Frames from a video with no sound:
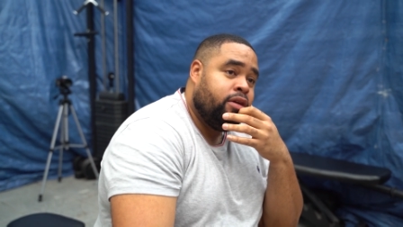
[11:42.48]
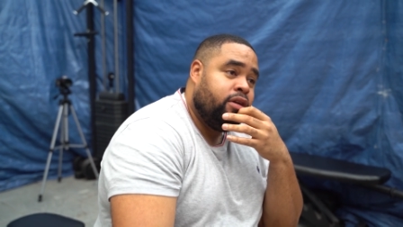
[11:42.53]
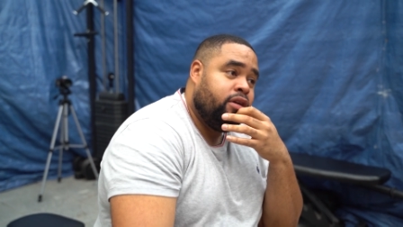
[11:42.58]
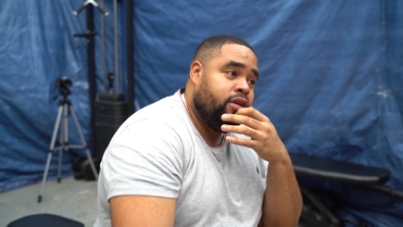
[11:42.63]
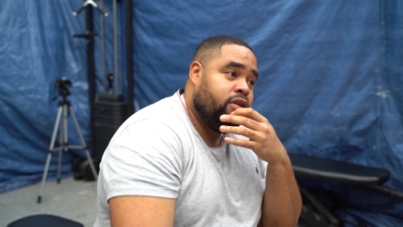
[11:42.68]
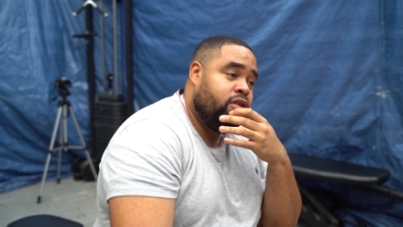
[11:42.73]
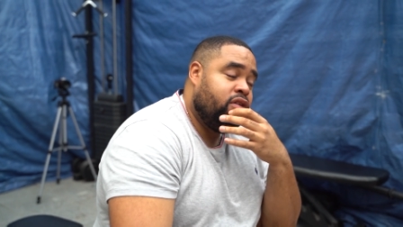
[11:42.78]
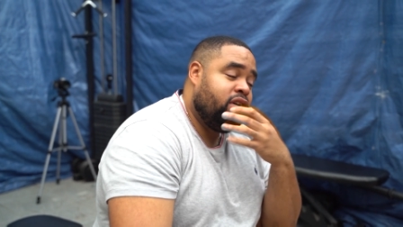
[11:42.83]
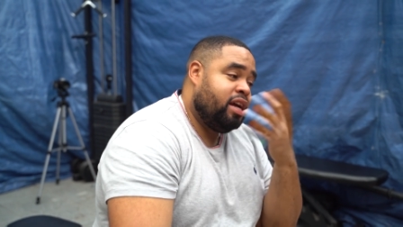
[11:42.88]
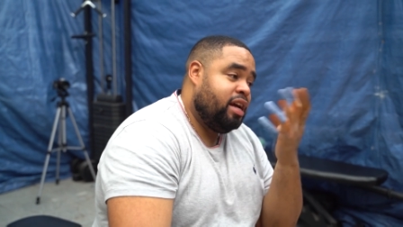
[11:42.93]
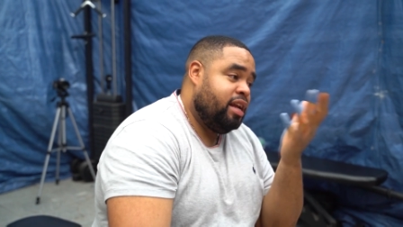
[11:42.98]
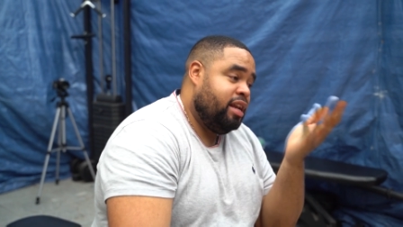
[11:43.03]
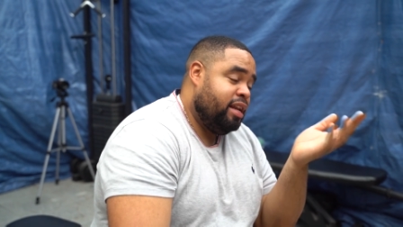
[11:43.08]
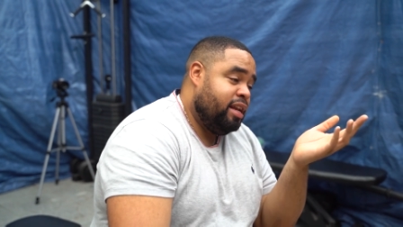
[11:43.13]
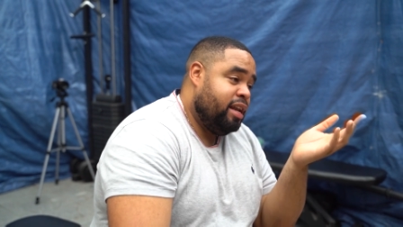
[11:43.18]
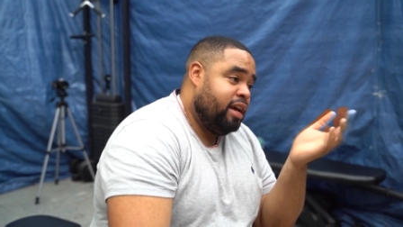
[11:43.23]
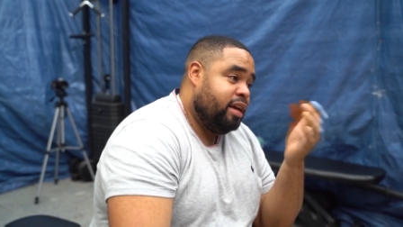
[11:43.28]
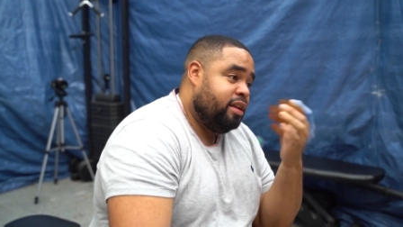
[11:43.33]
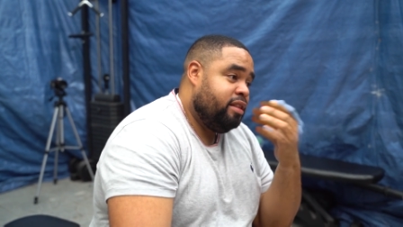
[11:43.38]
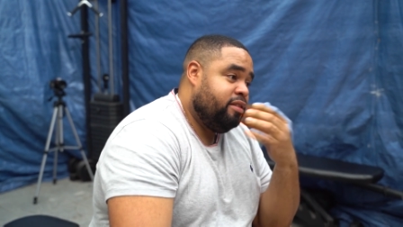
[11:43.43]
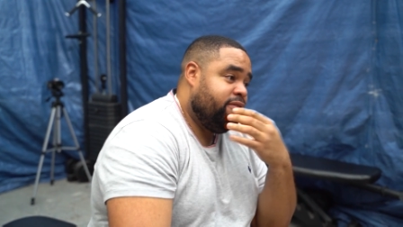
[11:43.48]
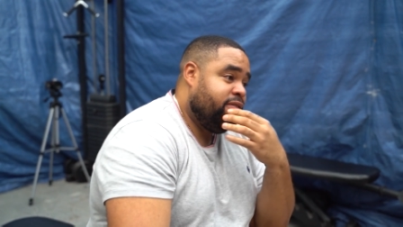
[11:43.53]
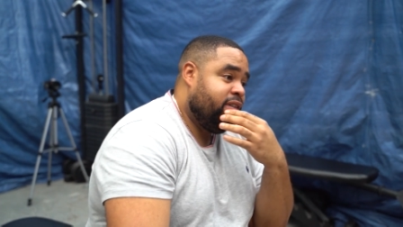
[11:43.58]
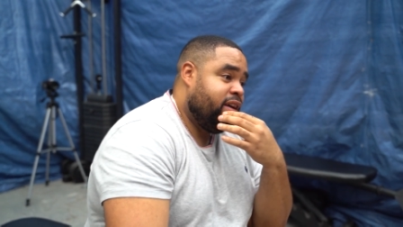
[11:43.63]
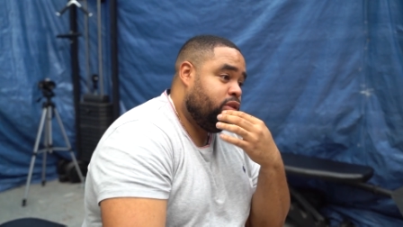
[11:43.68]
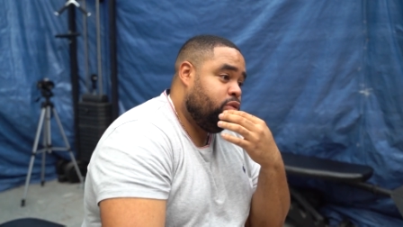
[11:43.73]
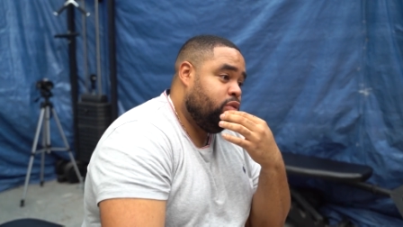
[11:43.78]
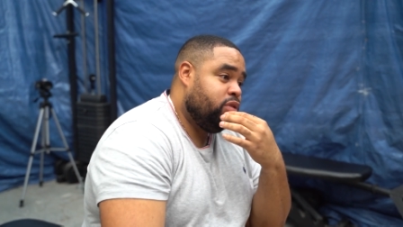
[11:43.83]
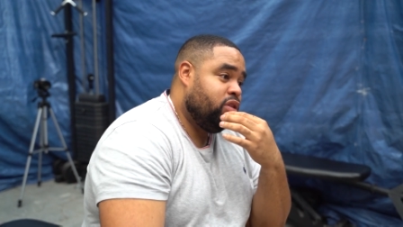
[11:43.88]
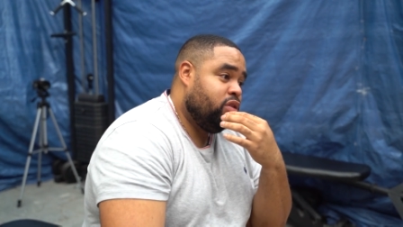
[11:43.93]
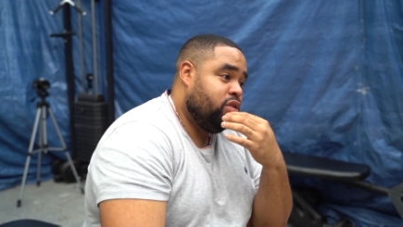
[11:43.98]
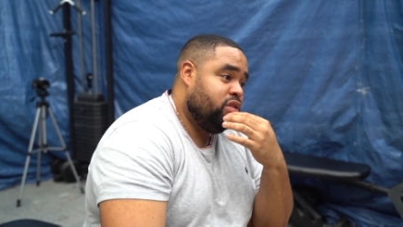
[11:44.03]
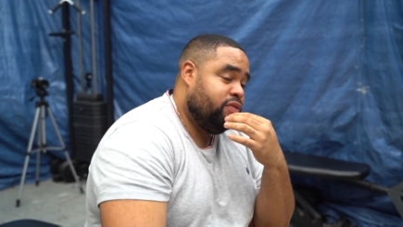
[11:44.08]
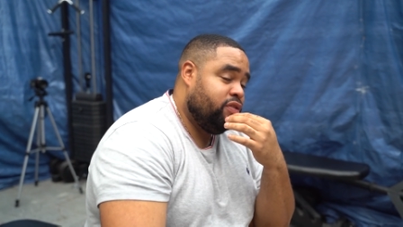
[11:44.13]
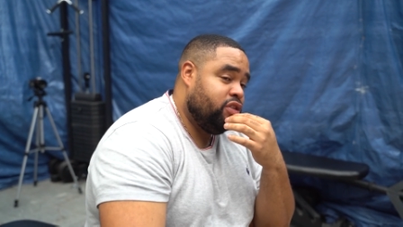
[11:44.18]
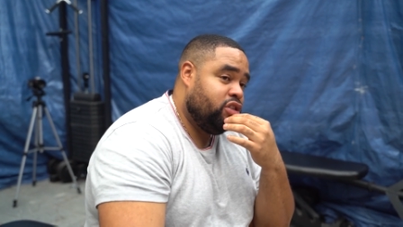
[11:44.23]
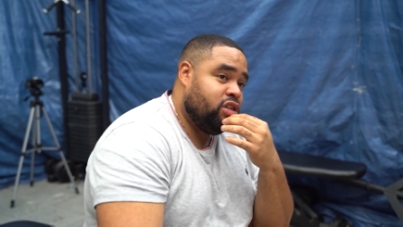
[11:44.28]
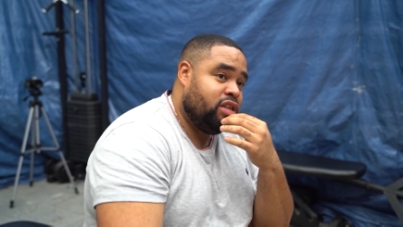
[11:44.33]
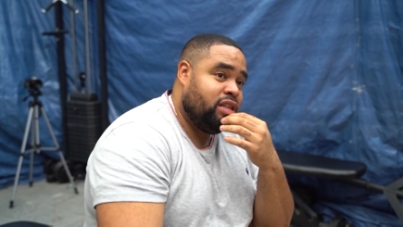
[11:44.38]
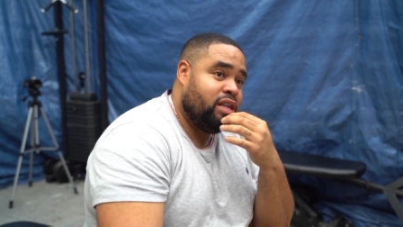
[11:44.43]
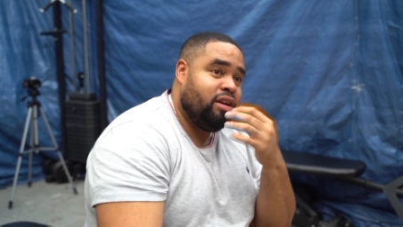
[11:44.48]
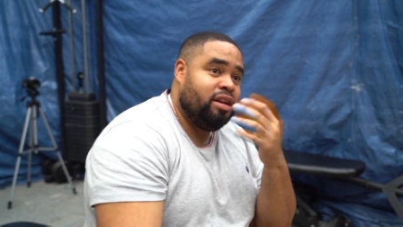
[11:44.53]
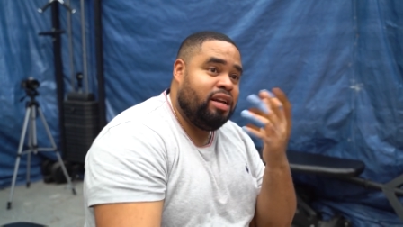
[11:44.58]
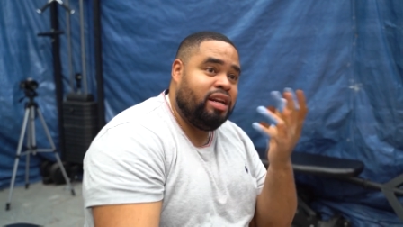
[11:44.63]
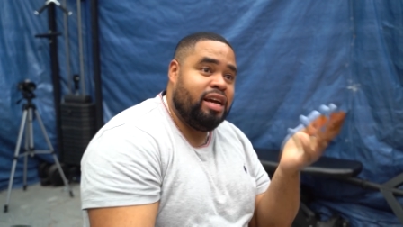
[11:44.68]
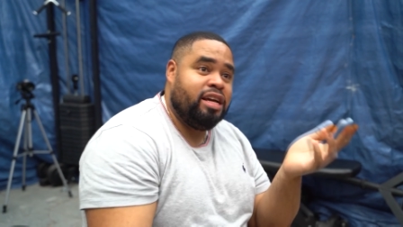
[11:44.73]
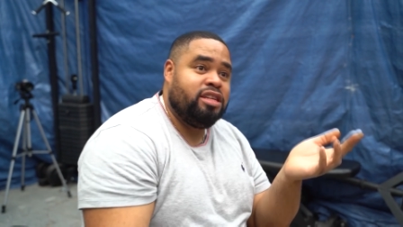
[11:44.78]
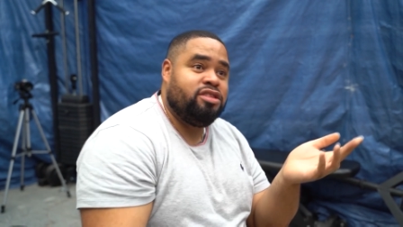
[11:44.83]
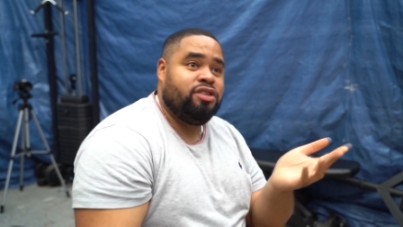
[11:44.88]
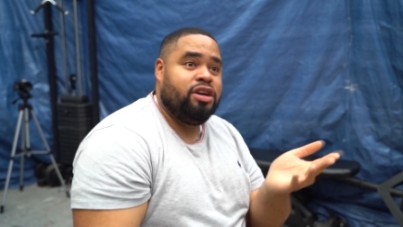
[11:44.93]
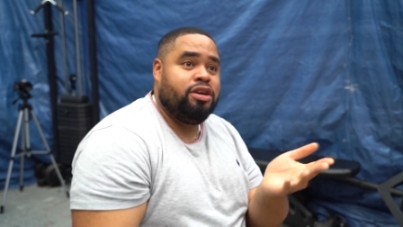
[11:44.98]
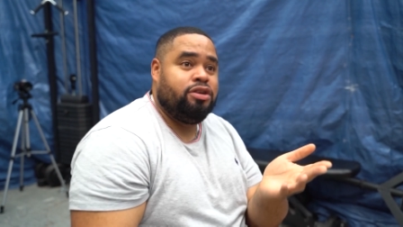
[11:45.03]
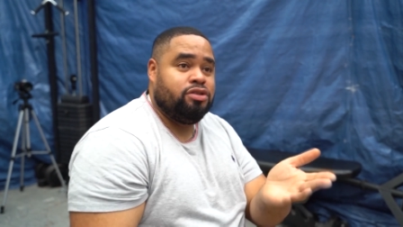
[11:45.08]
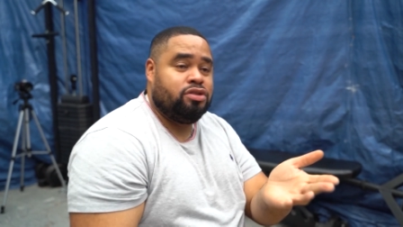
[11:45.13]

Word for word: You know, look at like the fact Twitter was even shut down in Nigeria.